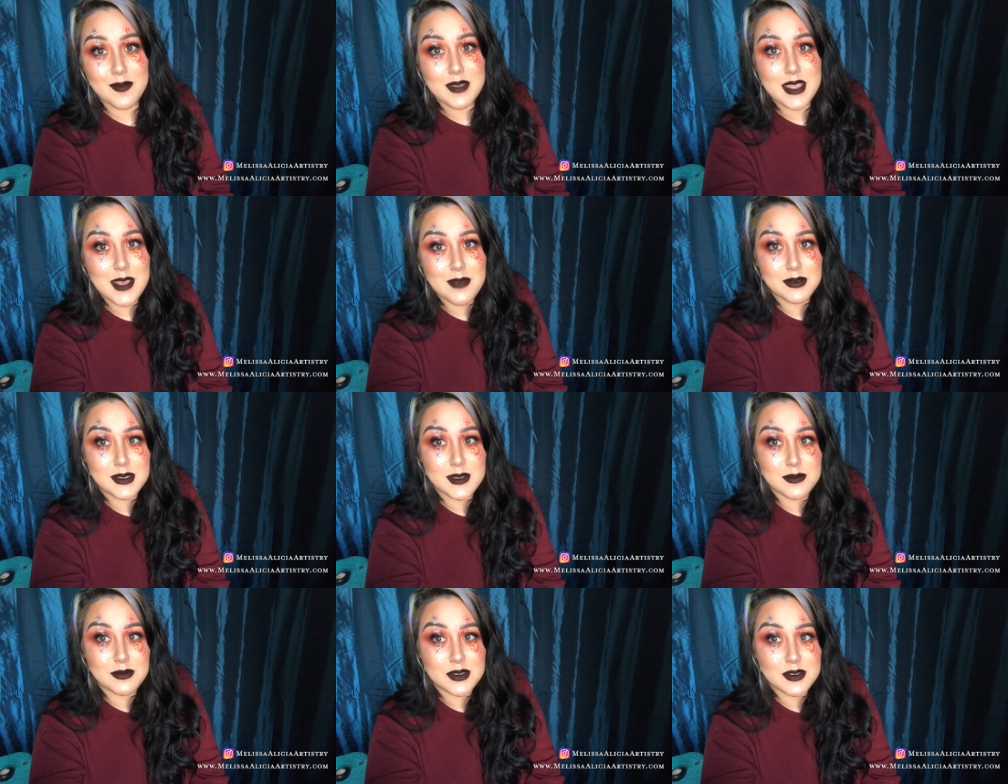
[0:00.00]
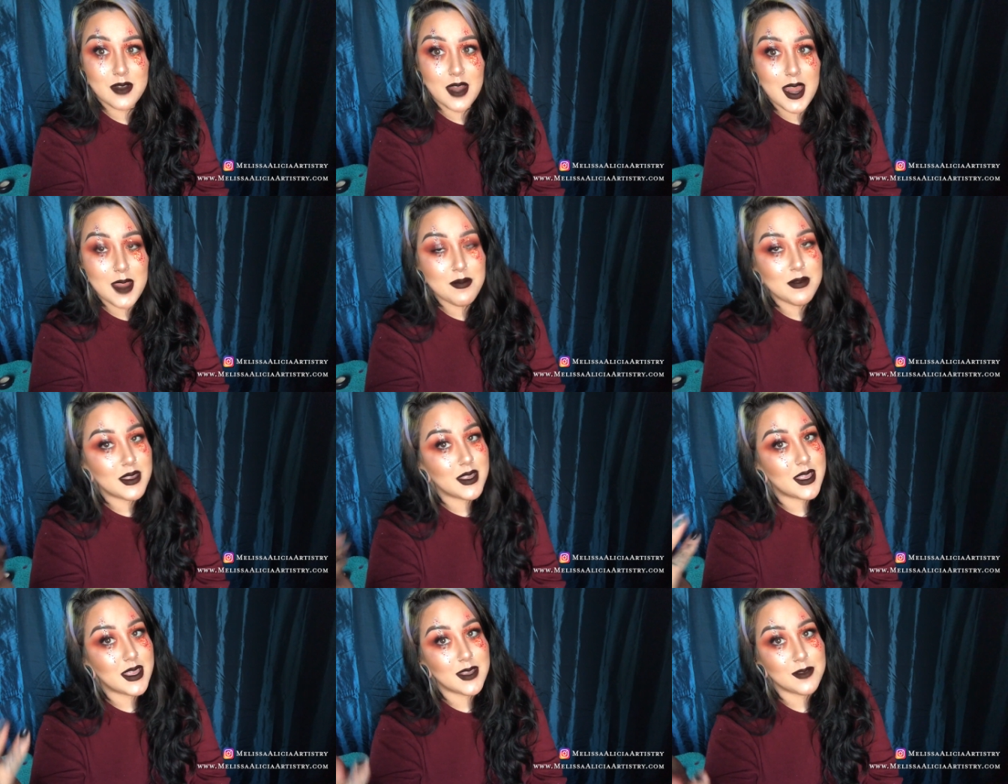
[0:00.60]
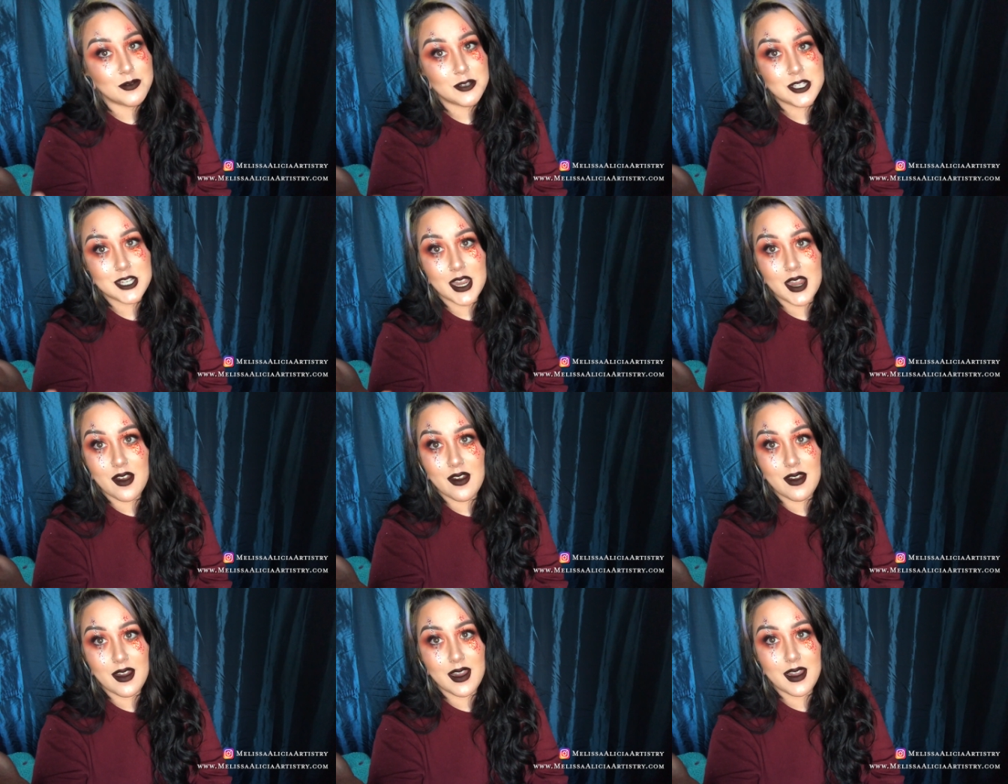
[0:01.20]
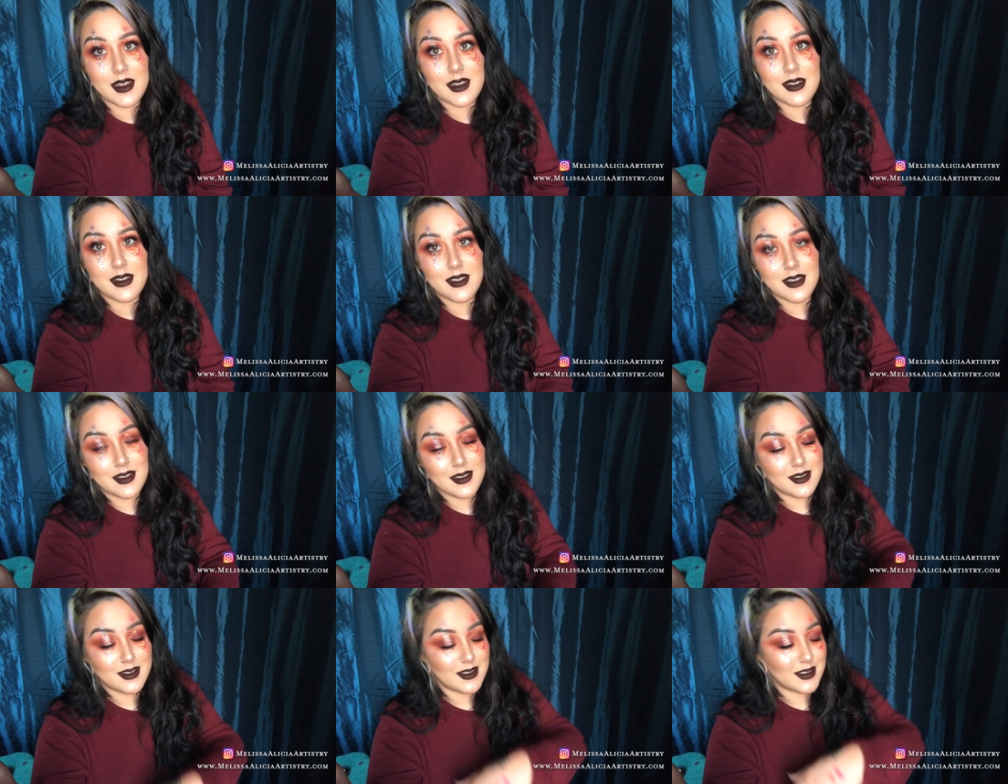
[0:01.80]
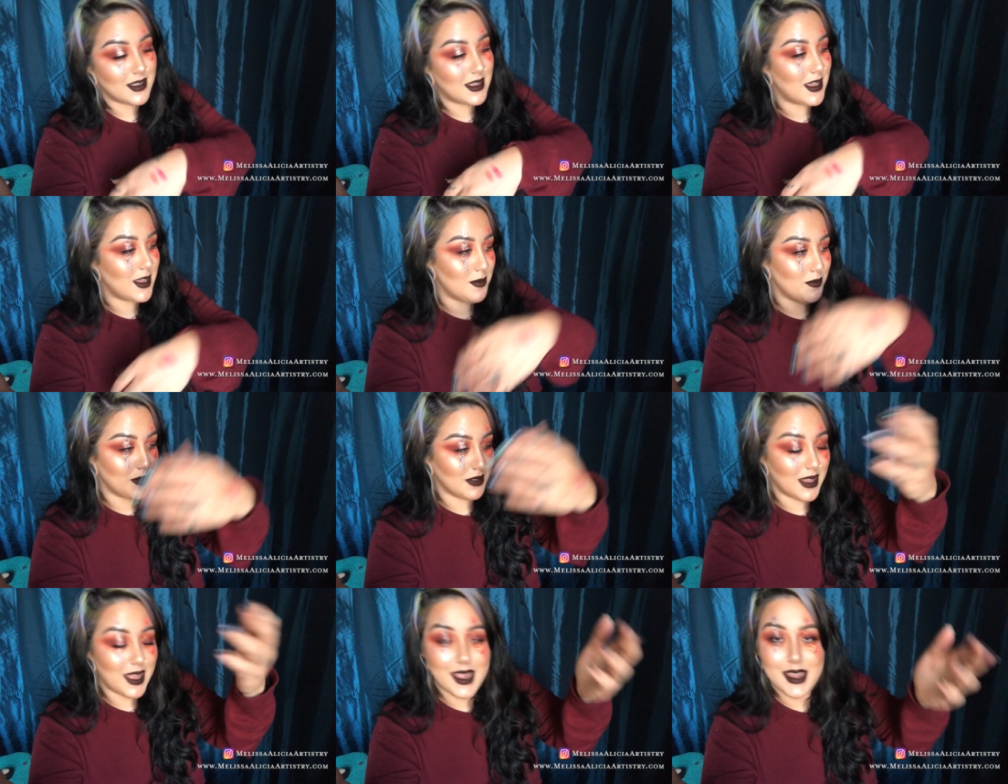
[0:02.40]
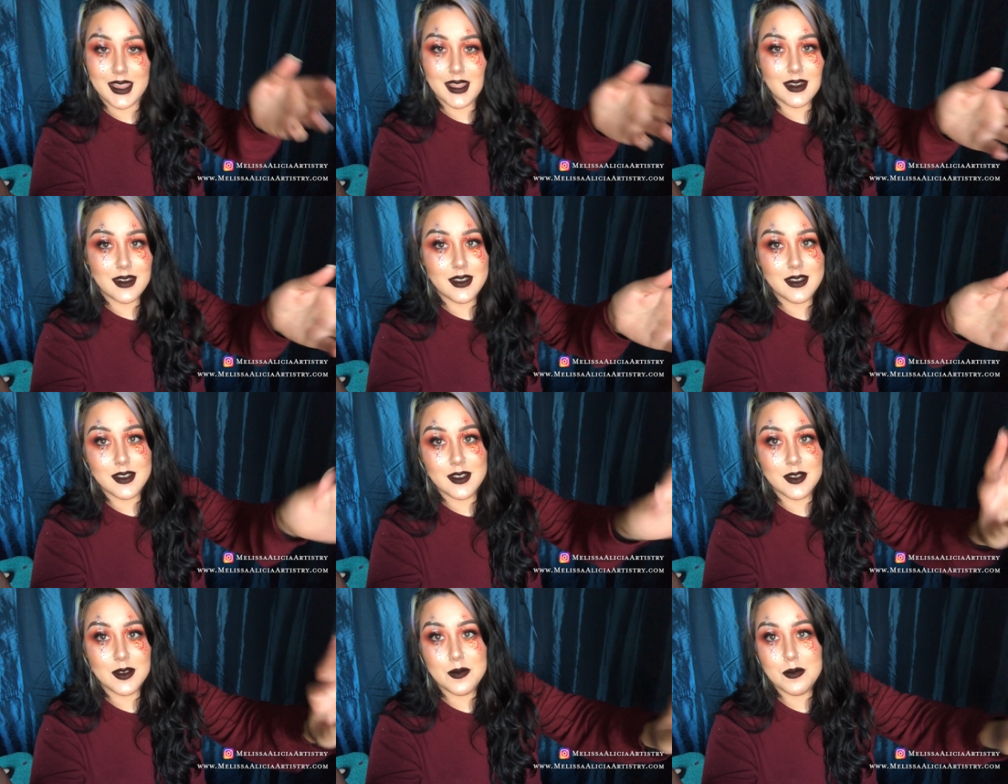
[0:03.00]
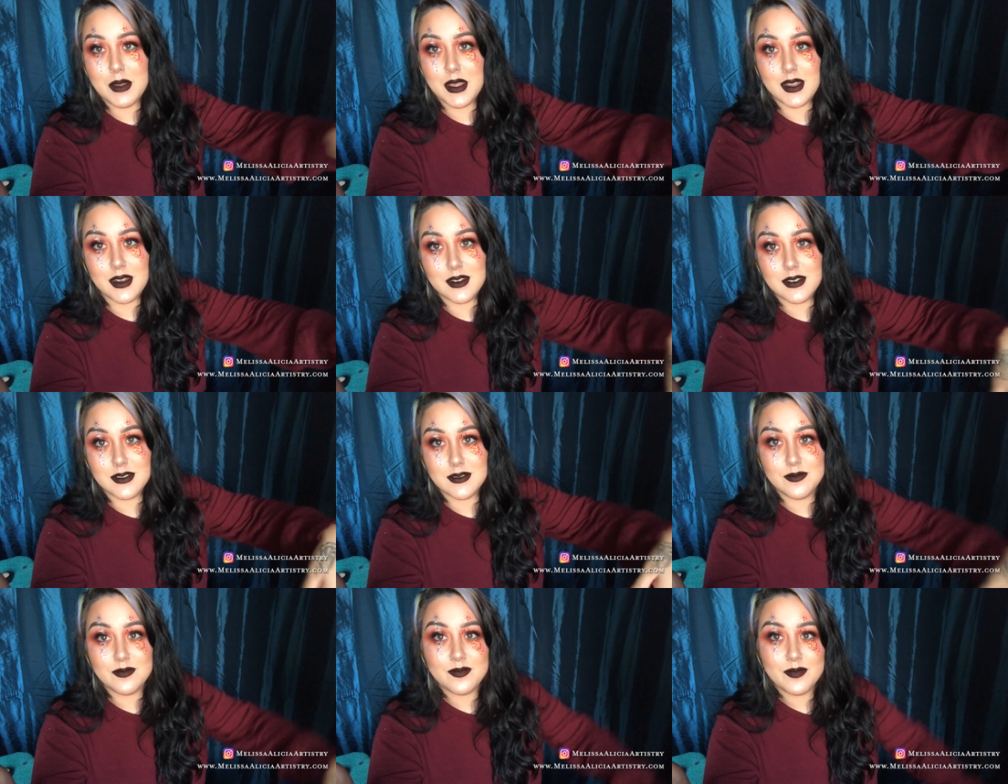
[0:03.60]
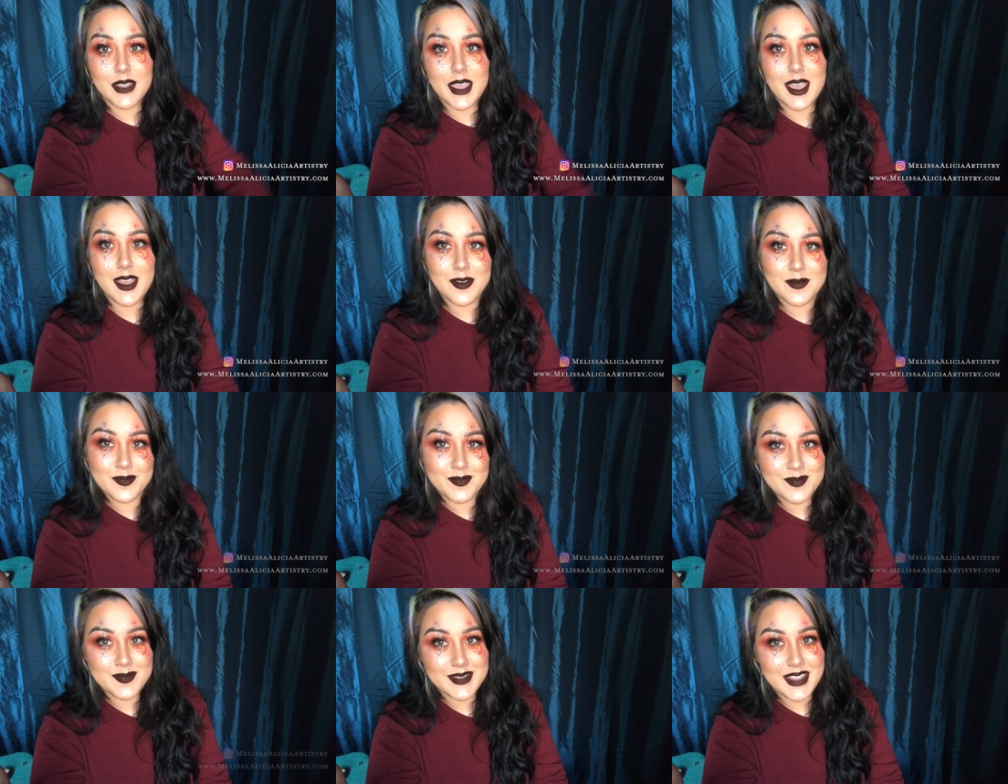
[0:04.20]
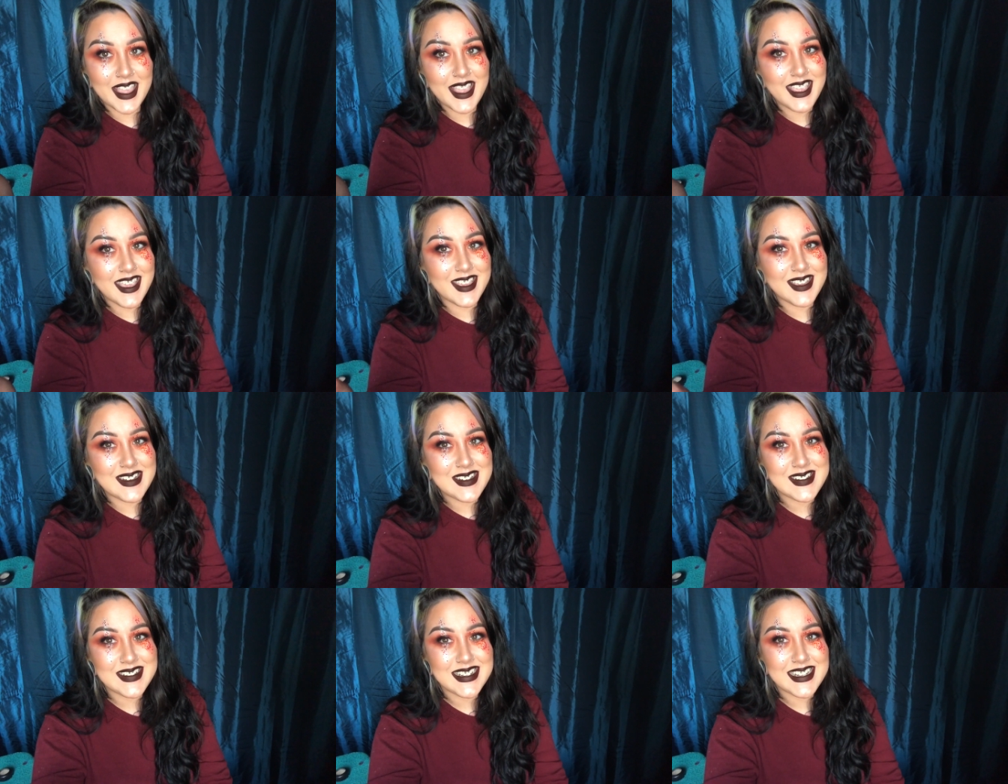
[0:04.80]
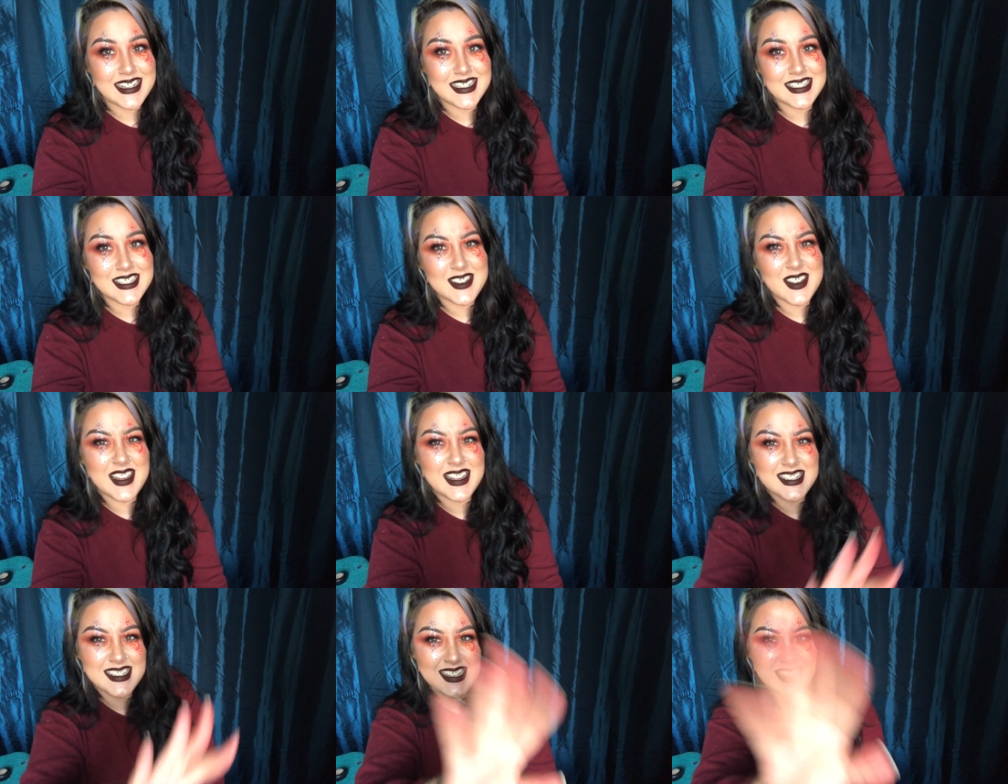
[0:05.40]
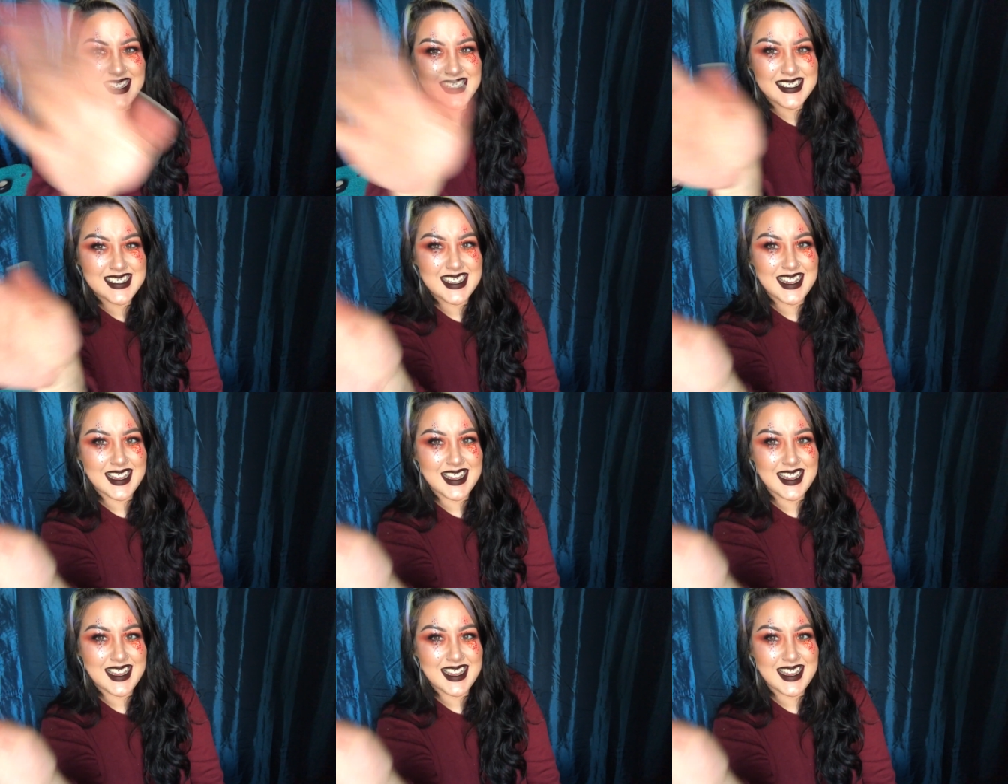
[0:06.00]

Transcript: Keep subscribing, keep sharing, keep liking them, and yeah, thank you. I'll see you guys next